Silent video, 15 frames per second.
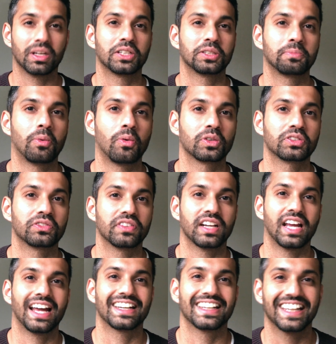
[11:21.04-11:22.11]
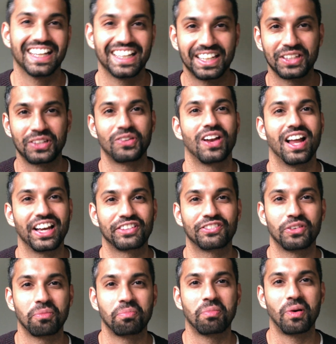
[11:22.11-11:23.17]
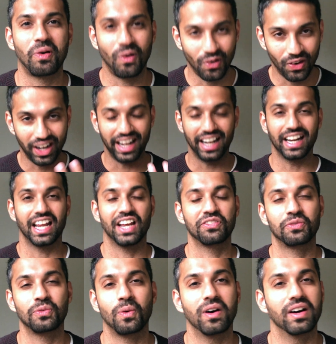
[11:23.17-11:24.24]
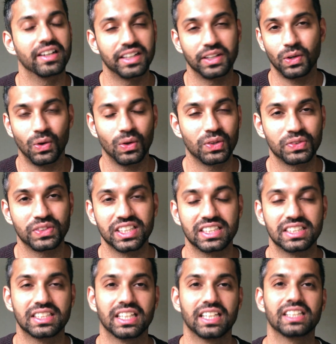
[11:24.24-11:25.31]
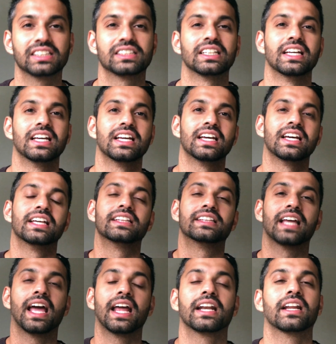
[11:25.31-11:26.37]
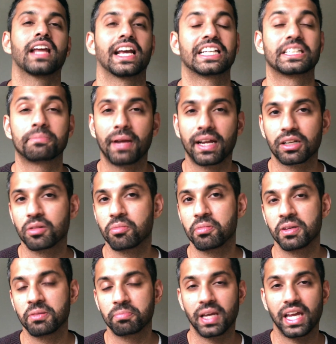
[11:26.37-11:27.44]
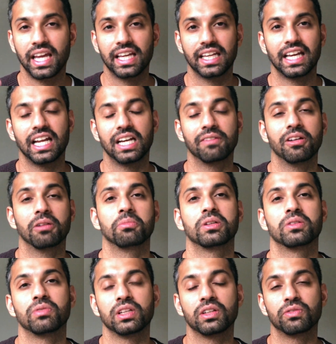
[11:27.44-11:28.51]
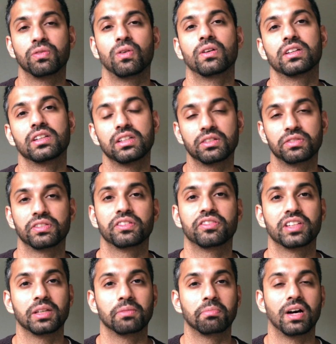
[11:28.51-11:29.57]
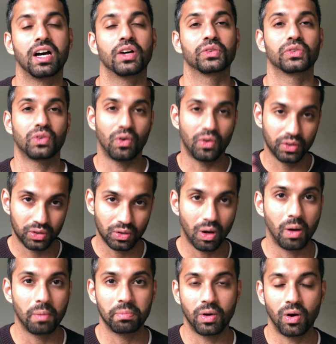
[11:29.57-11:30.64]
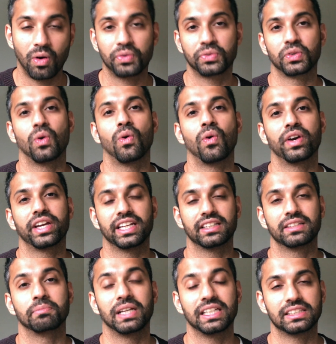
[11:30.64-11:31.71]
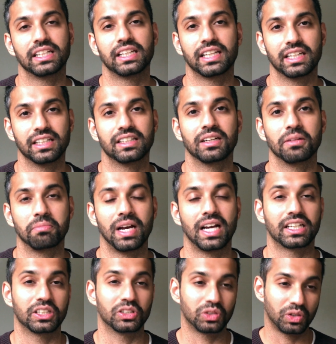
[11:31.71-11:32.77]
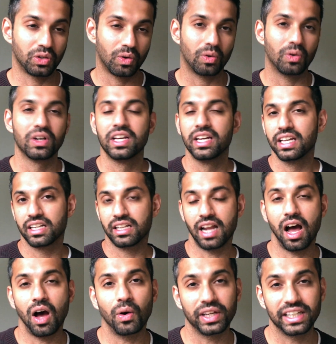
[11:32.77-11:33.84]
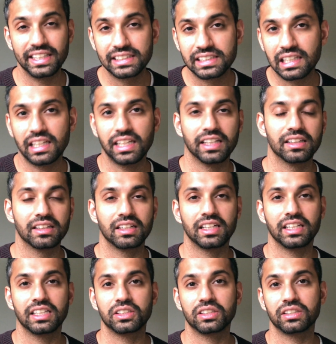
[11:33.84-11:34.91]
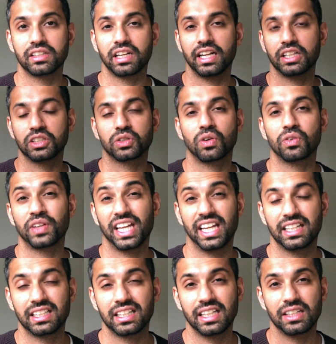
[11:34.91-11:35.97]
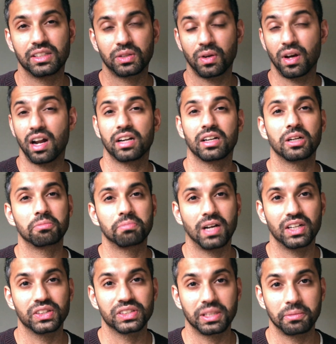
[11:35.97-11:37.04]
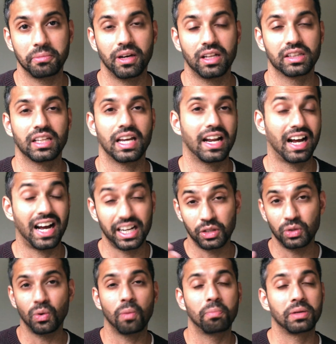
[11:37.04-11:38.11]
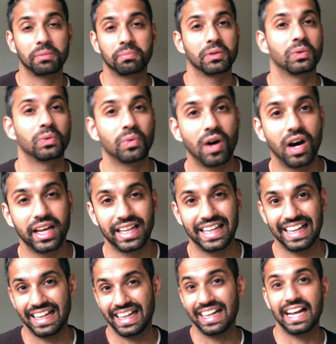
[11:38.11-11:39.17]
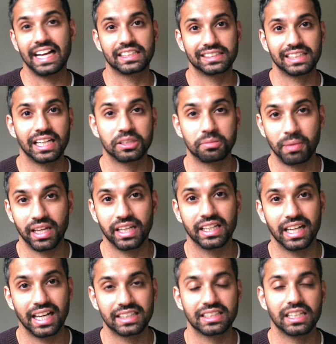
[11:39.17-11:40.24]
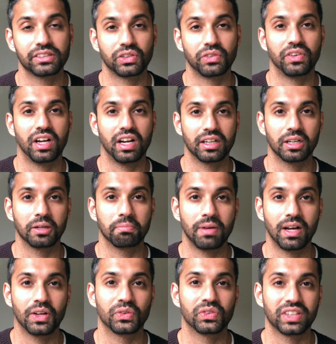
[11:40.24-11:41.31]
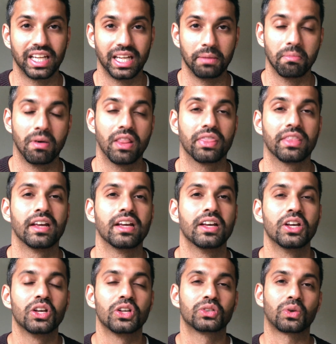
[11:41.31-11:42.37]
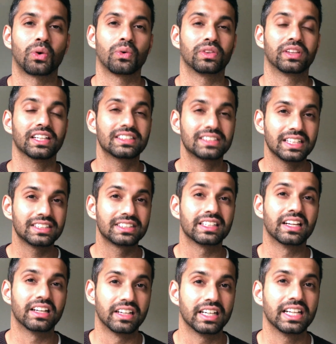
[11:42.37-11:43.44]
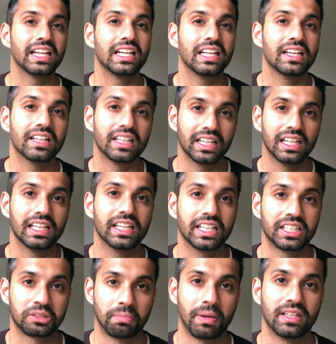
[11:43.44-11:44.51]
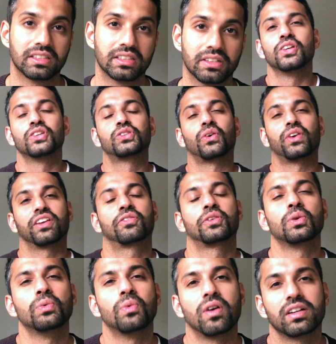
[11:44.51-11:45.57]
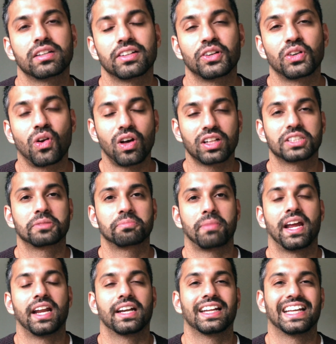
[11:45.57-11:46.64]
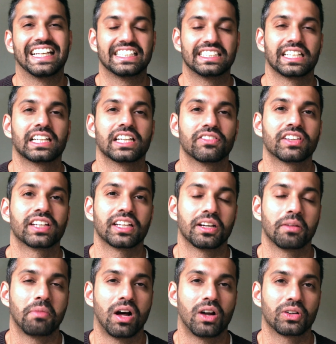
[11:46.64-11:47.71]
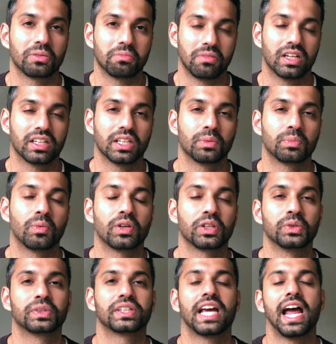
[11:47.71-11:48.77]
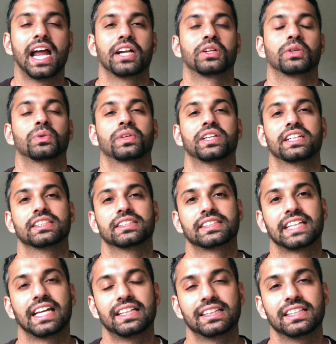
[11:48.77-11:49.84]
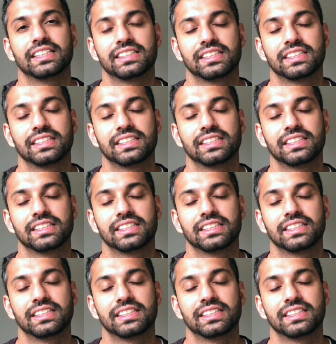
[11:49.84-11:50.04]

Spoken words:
big sports fanatic and you like football and F1 and all of these things, then expect to be paying anywhere between 40 to 50 pounds on top of your basic internet package. So you're now easily in the range of 80 to 100 pounds a month. I know people who are paying in excess of 100 pounds a month. So this is really, really expensive. So if you want to not spend a significant amount of money, what you can do is get this